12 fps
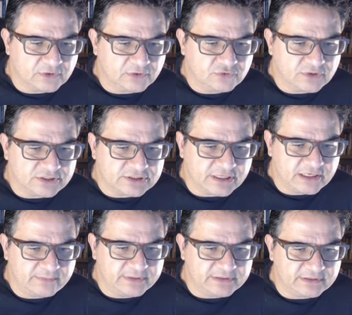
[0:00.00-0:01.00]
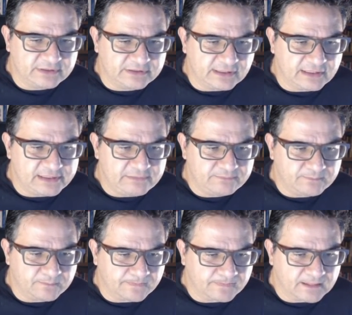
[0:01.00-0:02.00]
USA beat Italy,
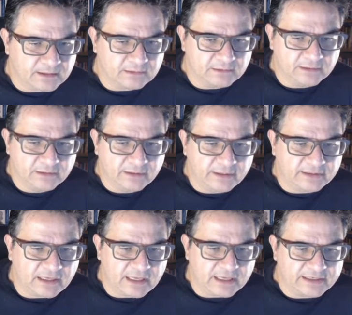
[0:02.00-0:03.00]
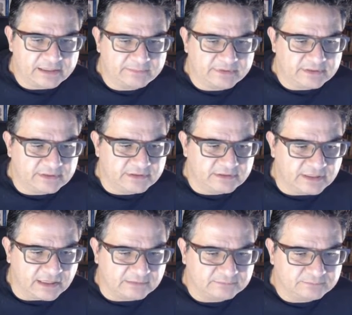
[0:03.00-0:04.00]
and Hungary beat
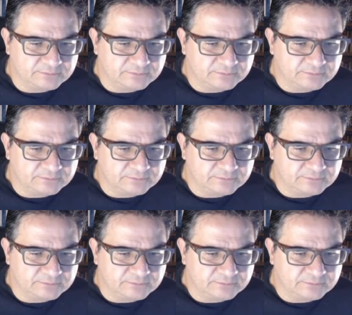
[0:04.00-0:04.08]
India.